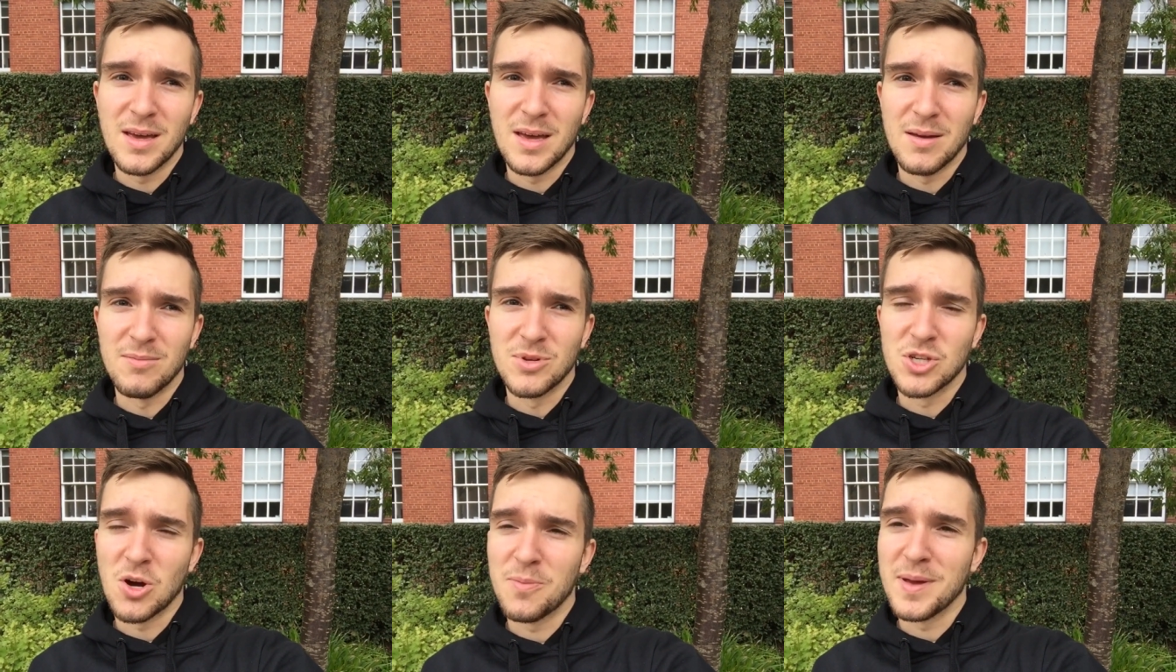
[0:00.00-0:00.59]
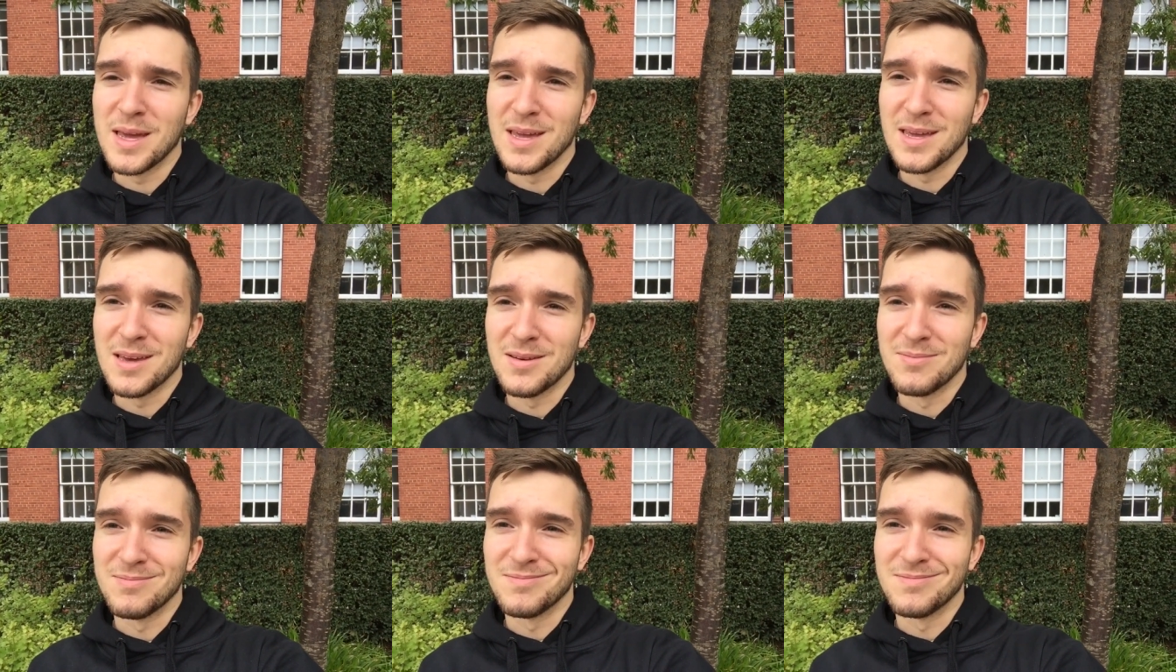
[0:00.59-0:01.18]
um, choppy
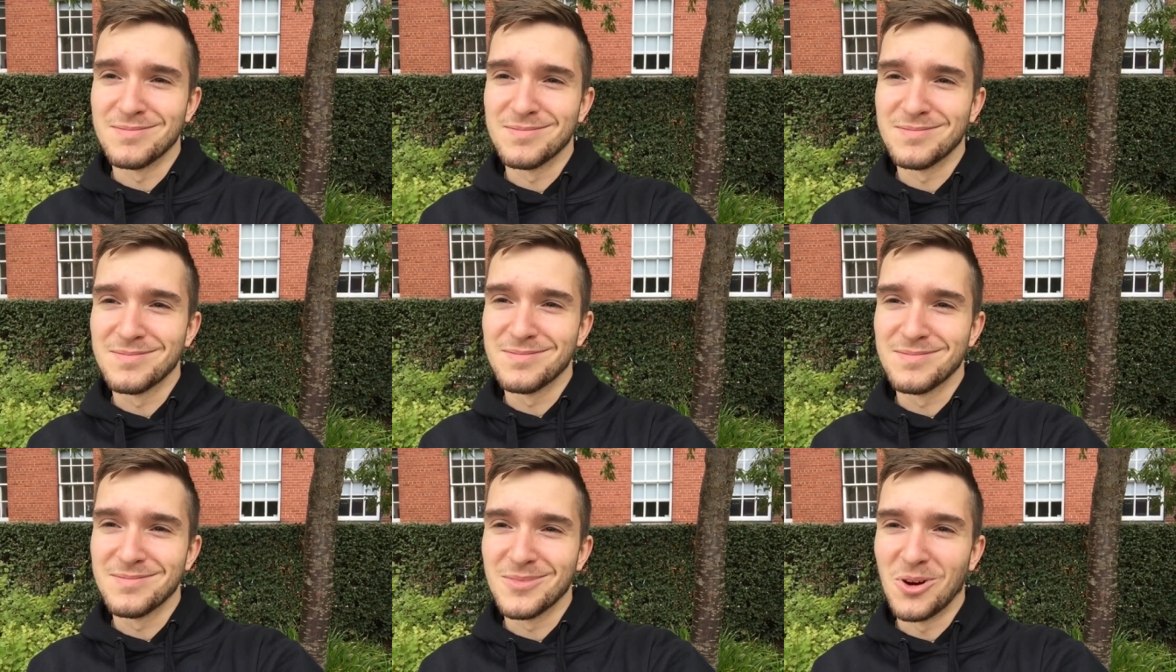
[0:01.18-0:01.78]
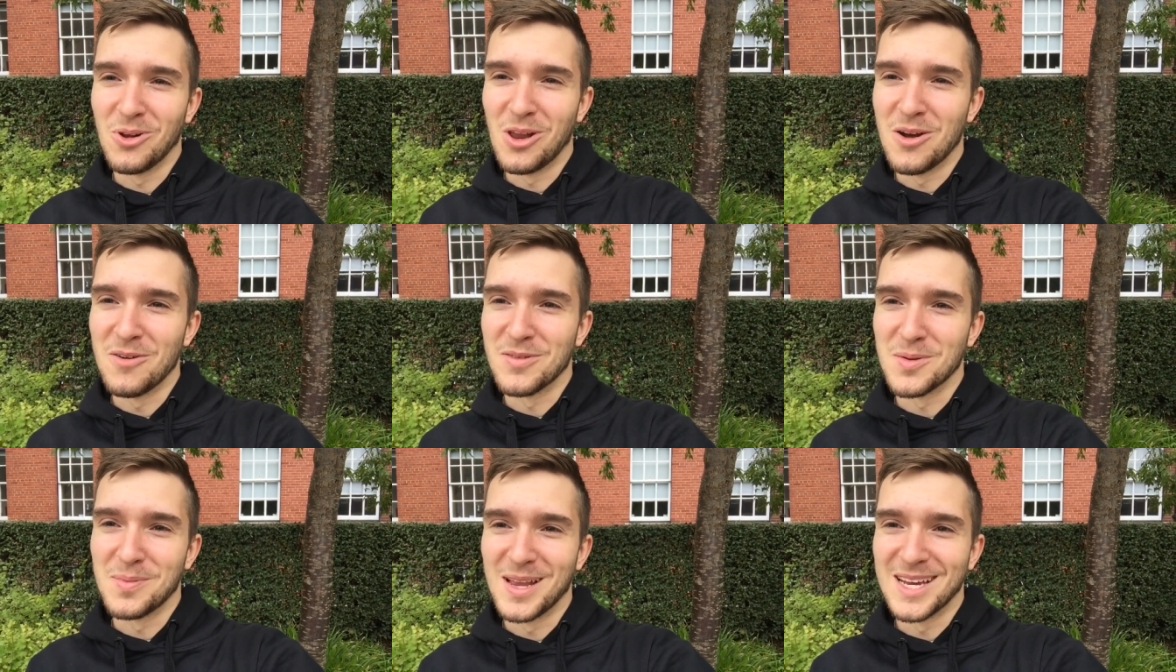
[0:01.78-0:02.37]
and all
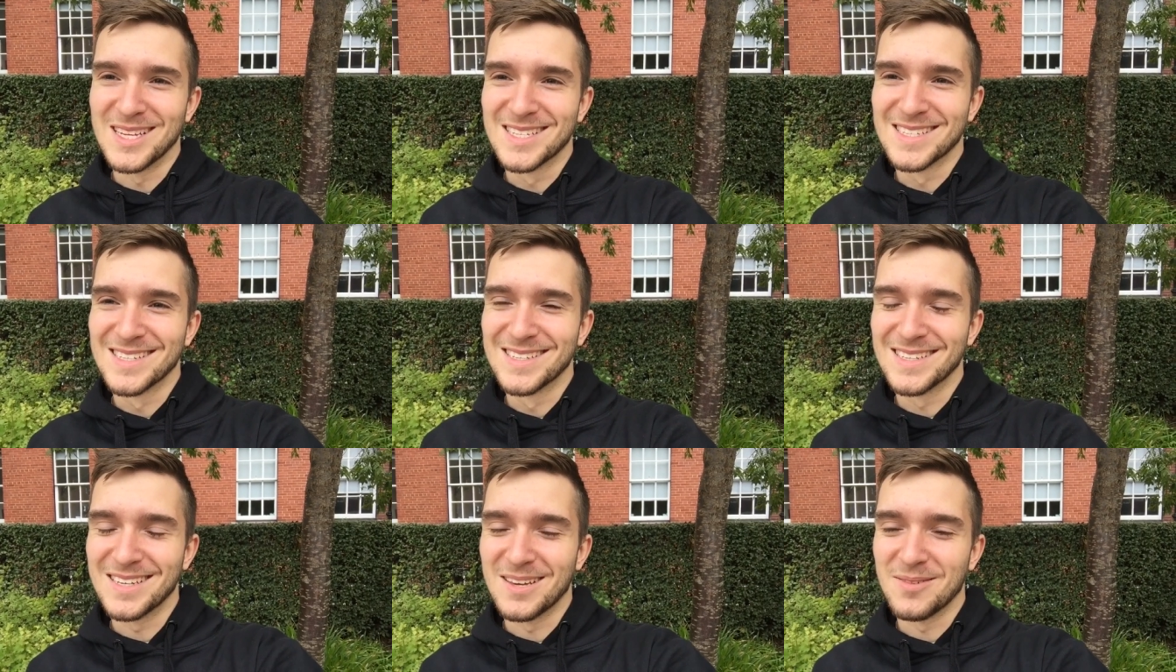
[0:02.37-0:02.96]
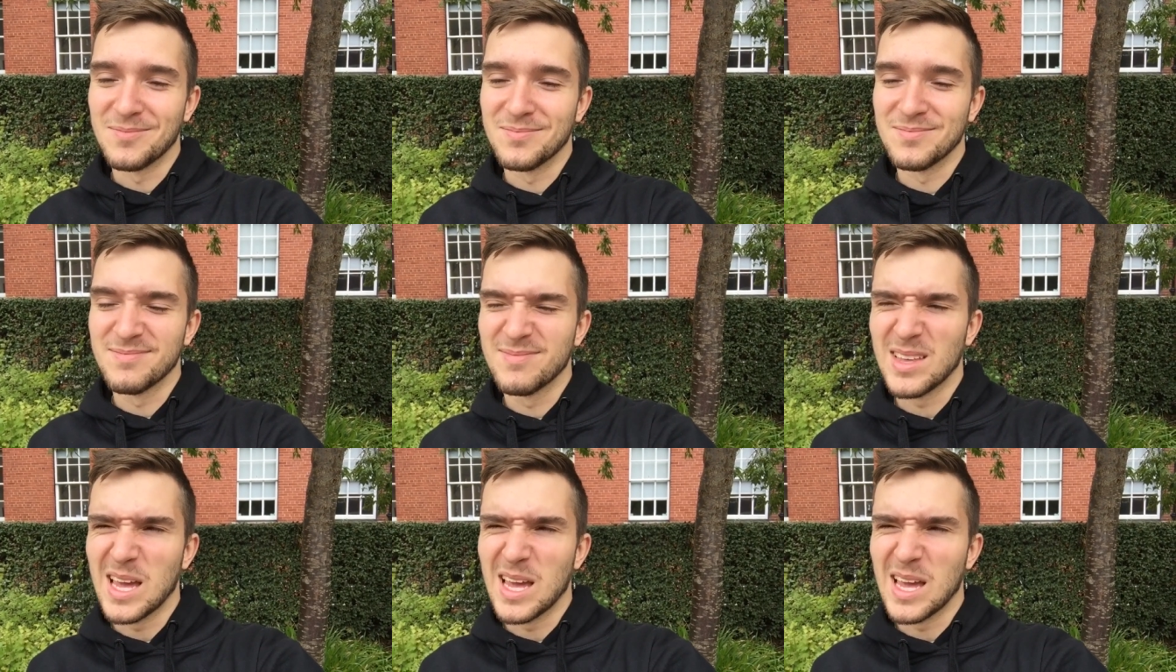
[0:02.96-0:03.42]
over the place. Um,